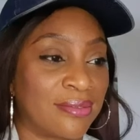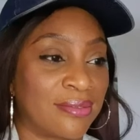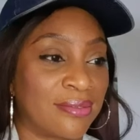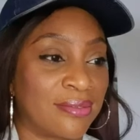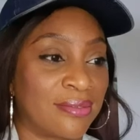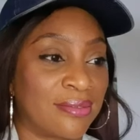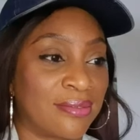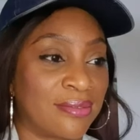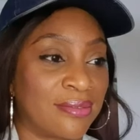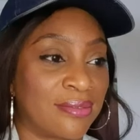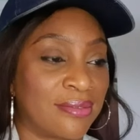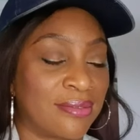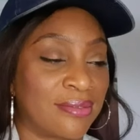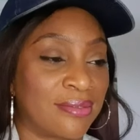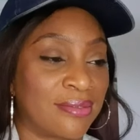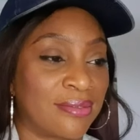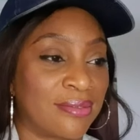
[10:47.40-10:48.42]

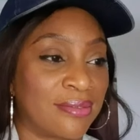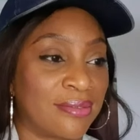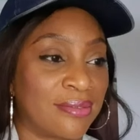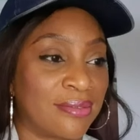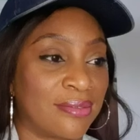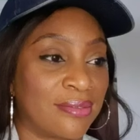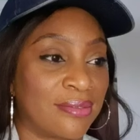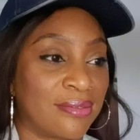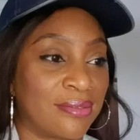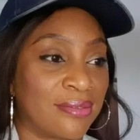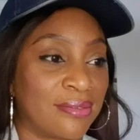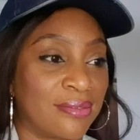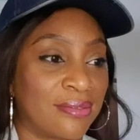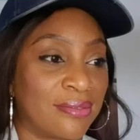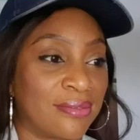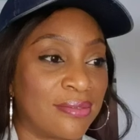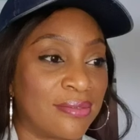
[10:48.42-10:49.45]

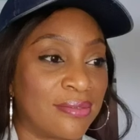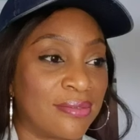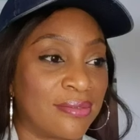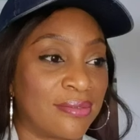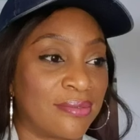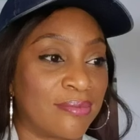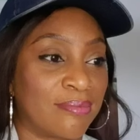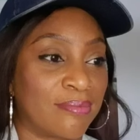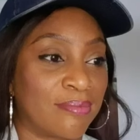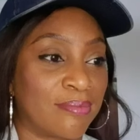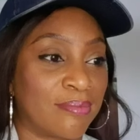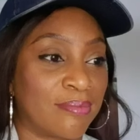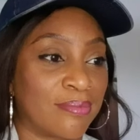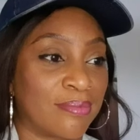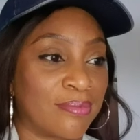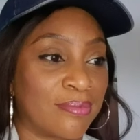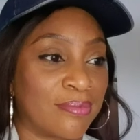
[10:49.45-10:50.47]

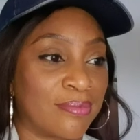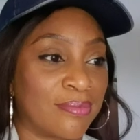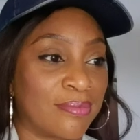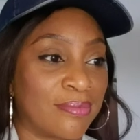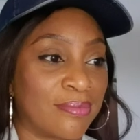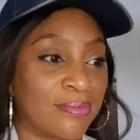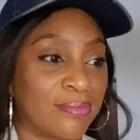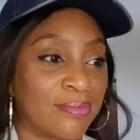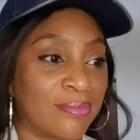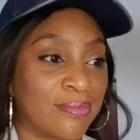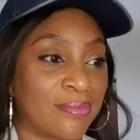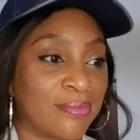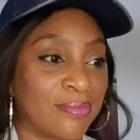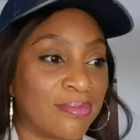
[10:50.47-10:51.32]
[no speech]